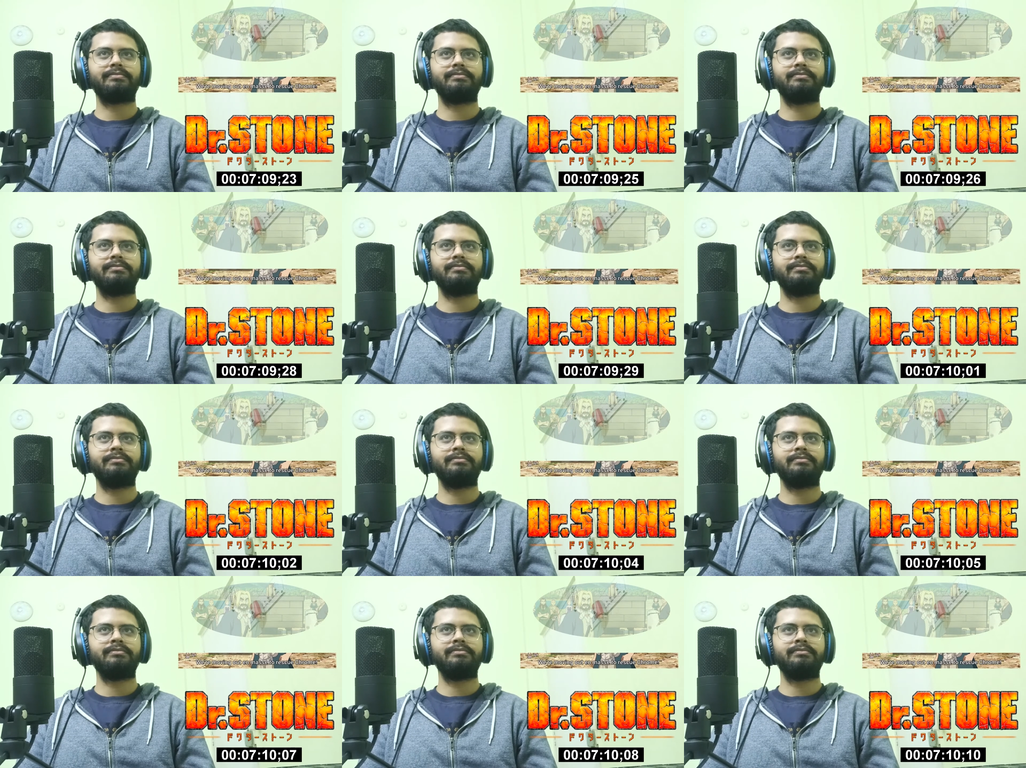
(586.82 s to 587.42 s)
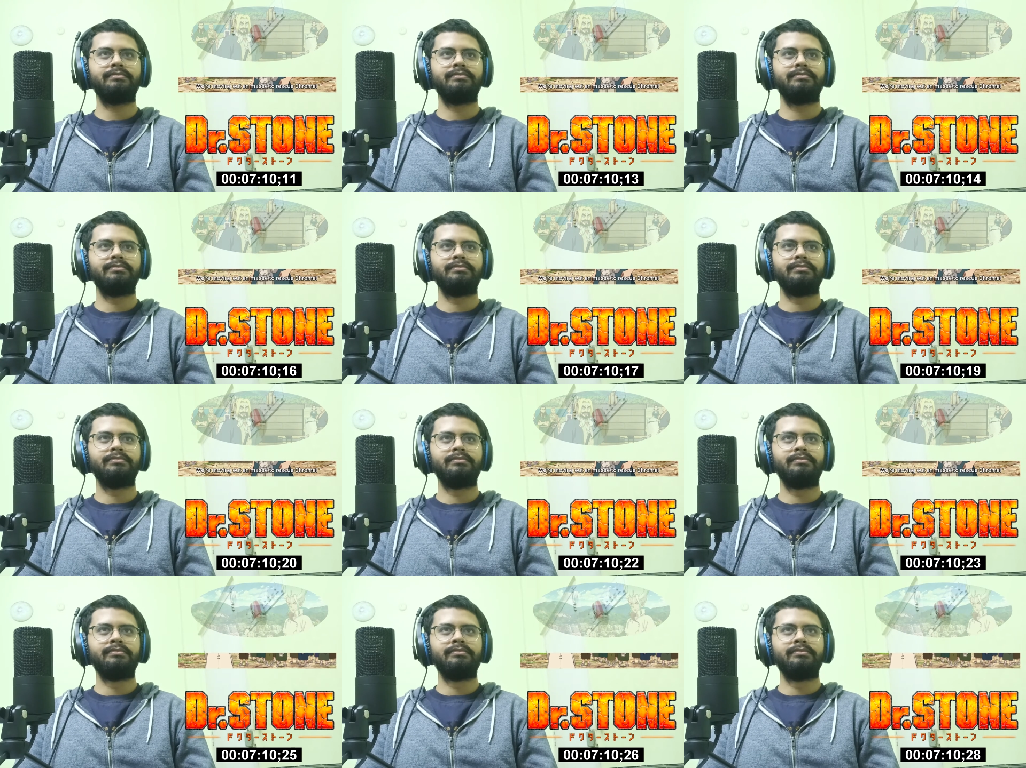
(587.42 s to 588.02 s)

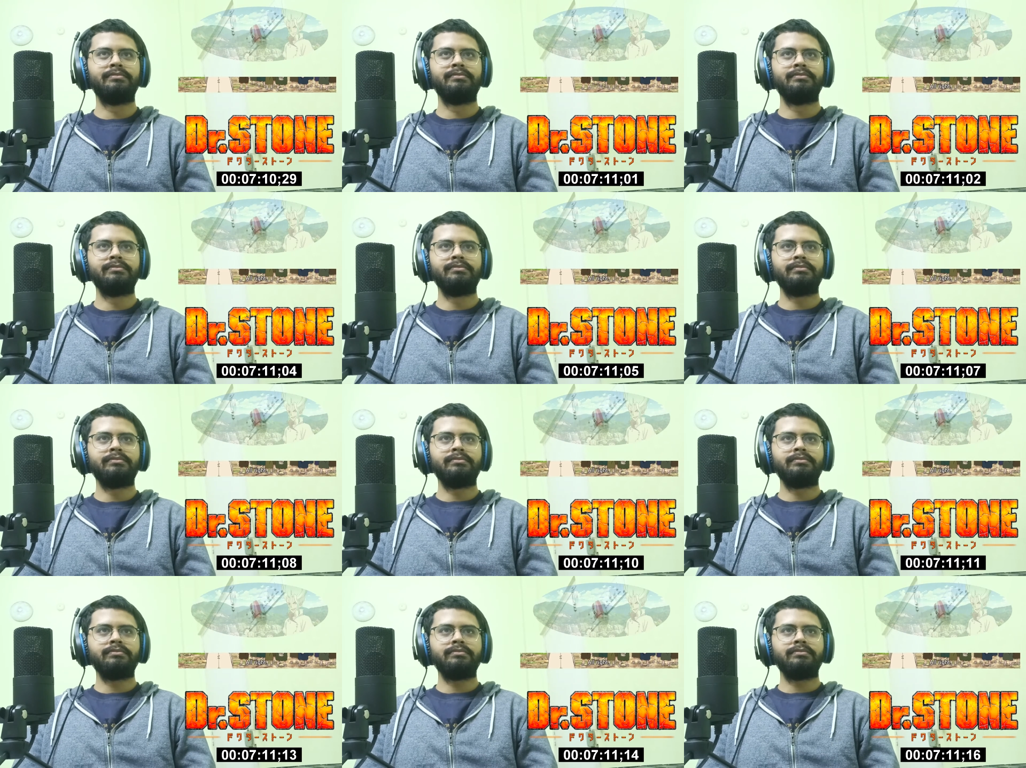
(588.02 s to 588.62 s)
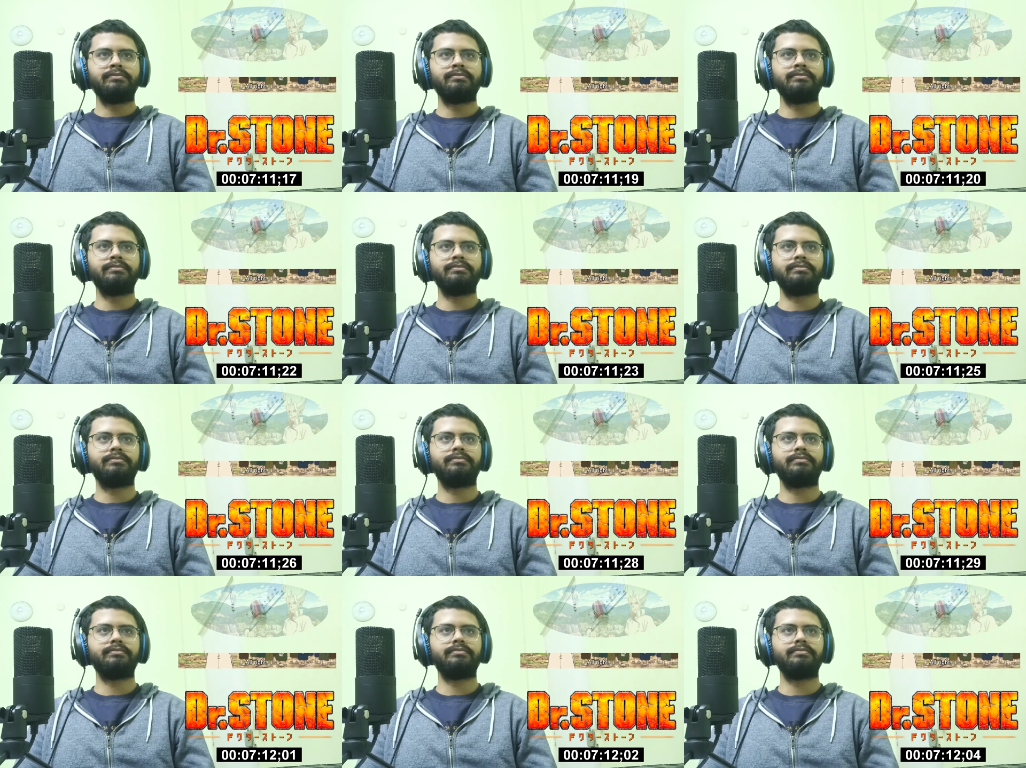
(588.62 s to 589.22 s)

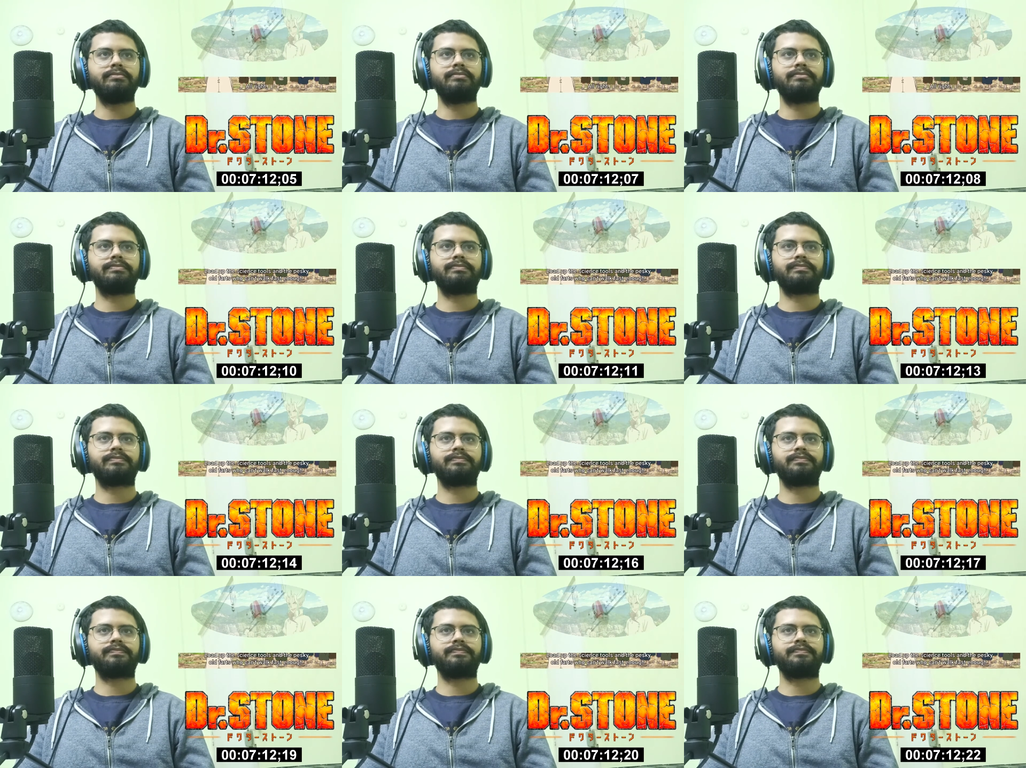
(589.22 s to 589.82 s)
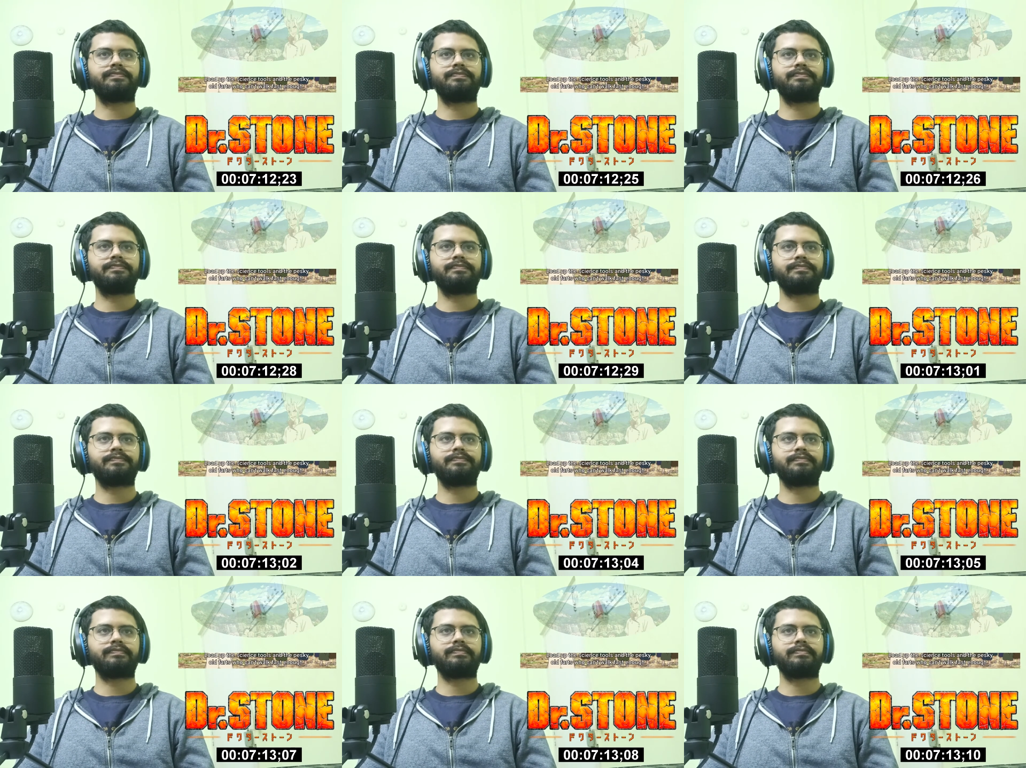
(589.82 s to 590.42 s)

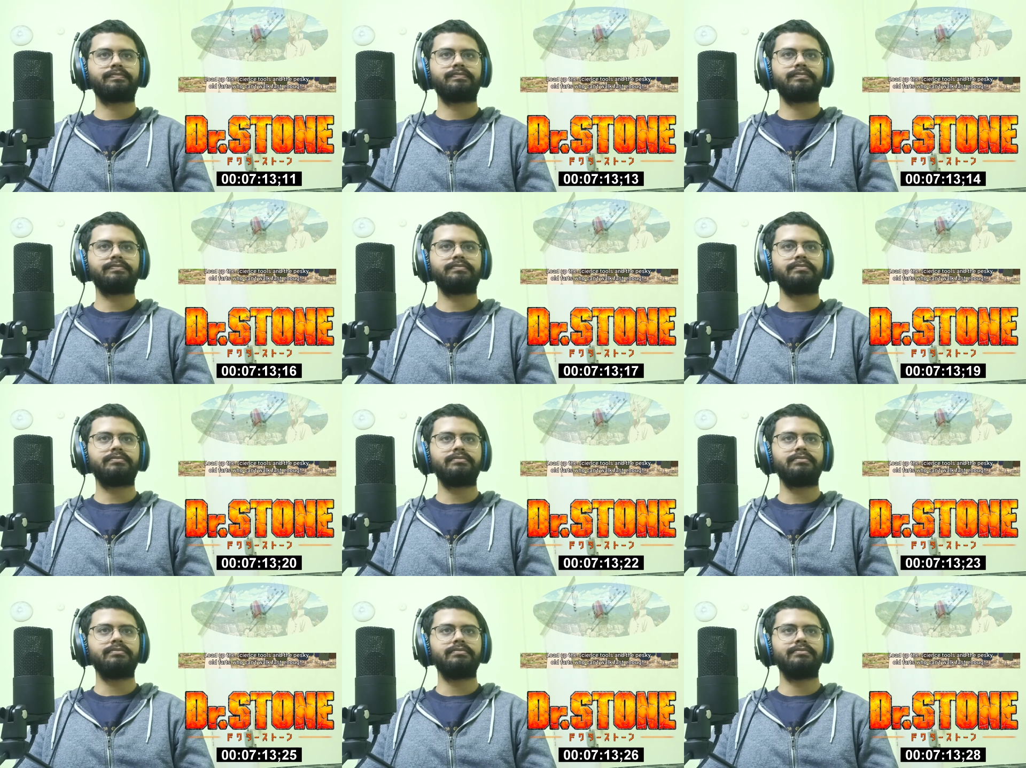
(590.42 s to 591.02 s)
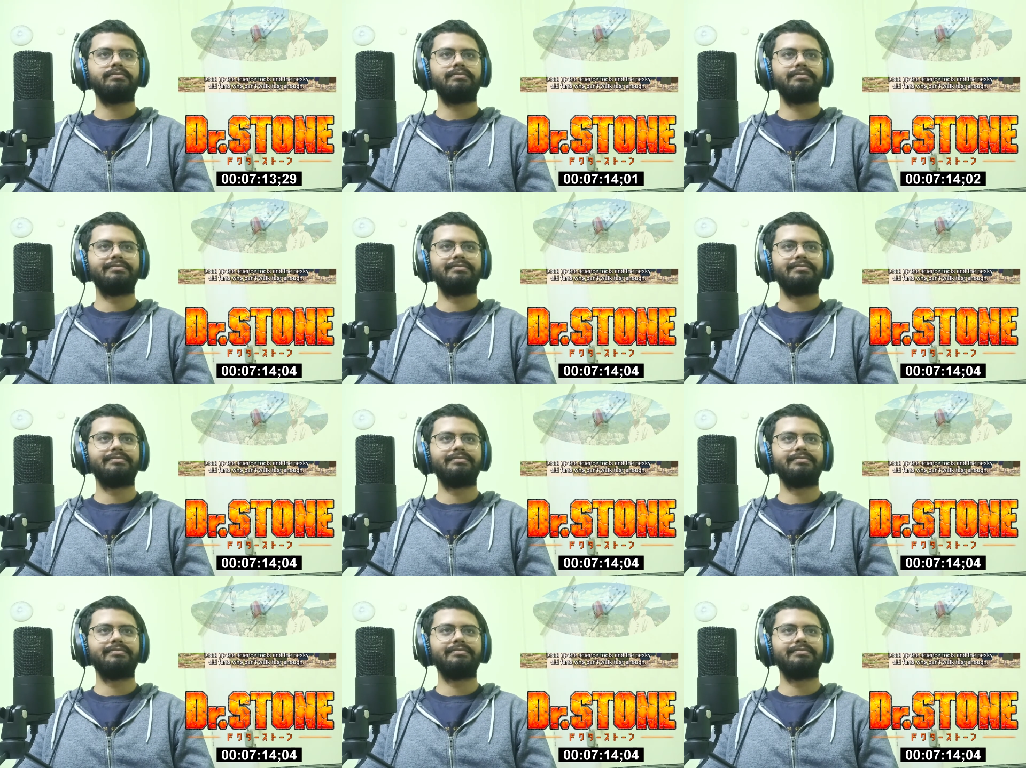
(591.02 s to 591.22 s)
Nobody speaks.